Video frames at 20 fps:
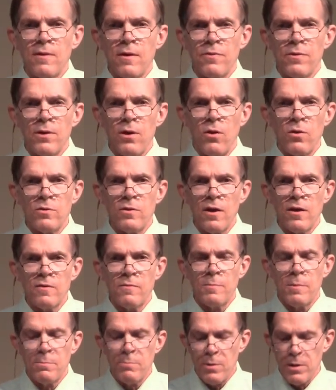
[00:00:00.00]
on the Old
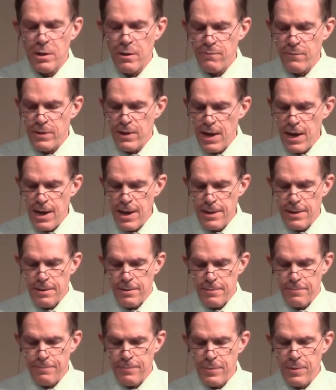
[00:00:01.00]
Testament book of
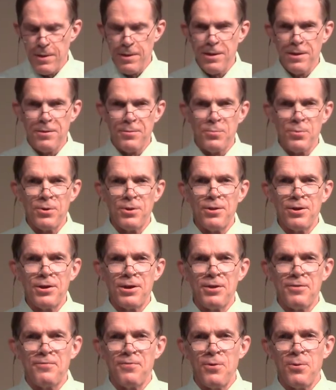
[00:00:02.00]
Daniel, and we're
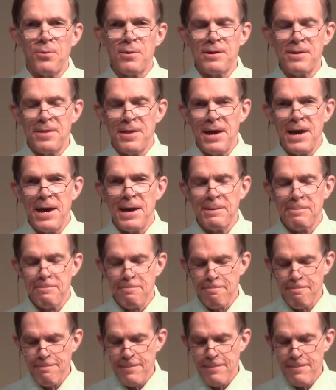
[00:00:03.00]
looking forward to that.